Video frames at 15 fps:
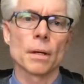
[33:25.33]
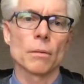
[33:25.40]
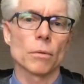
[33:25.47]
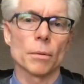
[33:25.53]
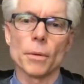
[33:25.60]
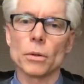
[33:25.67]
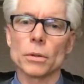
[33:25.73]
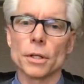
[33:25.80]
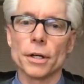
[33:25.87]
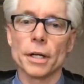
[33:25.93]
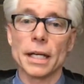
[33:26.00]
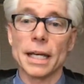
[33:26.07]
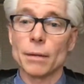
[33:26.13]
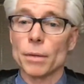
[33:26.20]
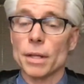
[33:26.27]
remote
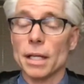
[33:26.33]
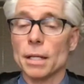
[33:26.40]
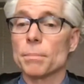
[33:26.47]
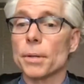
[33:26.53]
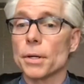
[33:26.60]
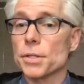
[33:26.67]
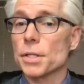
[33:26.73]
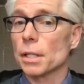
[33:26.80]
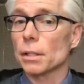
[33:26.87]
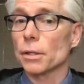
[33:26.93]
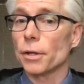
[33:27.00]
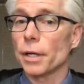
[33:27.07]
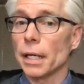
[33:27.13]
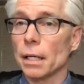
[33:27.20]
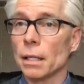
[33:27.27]
learning and with in-person
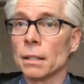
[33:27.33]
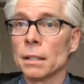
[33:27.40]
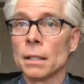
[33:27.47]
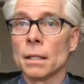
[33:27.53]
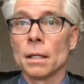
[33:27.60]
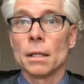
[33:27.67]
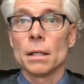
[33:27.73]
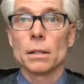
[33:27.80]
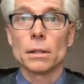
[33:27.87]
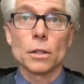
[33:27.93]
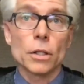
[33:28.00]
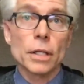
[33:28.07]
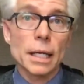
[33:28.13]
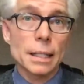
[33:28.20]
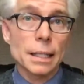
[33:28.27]
learning
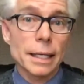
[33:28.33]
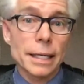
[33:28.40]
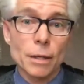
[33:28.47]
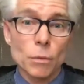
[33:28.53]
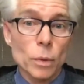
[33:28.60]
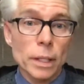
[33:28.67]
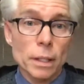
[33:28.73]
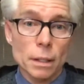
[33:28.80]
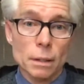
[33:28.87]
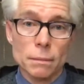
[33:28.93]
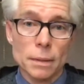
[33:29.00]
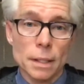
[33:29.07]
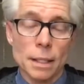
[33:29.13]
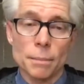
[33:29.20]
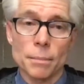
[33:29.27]
looking like it will.
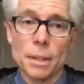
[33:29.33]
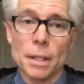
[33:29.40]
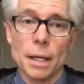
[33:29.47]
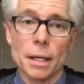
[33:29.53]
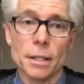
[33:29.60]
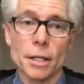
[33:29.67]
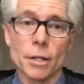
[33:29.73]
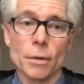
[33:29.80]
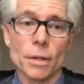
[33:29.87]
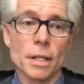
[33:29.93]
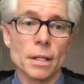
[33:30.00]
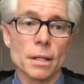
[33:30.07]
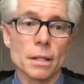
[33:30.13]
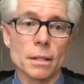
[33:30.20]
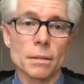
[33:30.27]
I
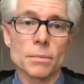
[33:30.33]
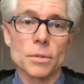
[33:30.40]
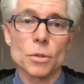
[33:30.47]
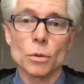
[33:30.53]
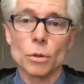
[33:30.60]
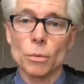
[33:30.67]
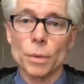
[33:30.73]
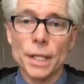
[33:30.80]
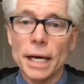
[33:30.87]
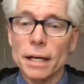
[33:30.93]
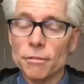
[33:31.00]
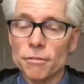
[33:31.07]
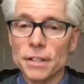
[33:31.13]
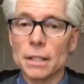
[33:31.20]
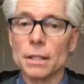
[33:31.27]
think the school will
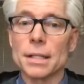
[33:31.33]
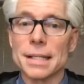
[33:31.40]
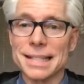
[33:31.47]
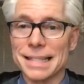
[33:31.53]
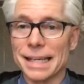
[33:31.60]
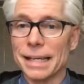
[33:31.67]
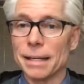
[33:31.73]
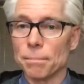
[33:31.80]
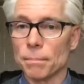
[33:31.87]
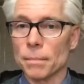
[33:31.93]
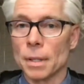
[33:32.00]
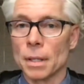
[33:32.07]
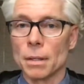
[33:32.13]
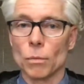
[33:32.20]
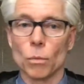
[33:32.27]
not feel the same
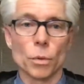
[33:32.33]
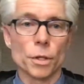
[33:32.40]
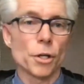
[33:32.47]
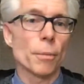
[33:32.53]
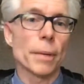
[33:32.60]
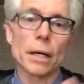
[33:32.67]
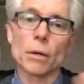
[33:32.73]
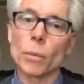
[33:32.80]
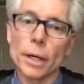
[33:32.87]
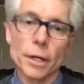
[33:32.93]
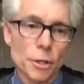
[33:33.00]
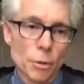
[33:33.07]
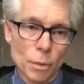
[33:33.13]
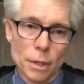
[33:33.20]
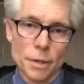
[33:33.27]
no matter where
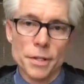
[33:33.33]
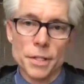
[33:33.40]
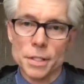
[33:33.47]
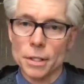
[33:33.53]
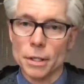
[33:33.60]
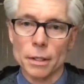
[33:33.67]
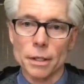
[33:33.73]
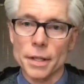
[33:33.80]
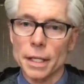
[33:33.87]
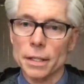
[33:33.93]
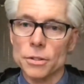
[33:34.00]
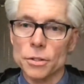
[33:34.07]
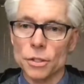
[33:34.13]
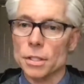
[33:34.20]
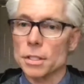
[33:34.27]
you are this year, and
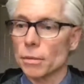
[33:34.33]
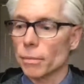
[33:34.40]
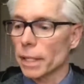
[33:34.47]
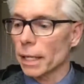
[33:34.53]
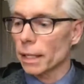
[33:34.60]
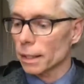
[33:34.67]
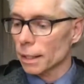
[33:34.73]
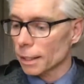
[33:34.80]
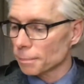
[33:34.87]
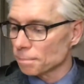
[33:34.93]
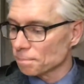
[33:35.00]
that's just a reality.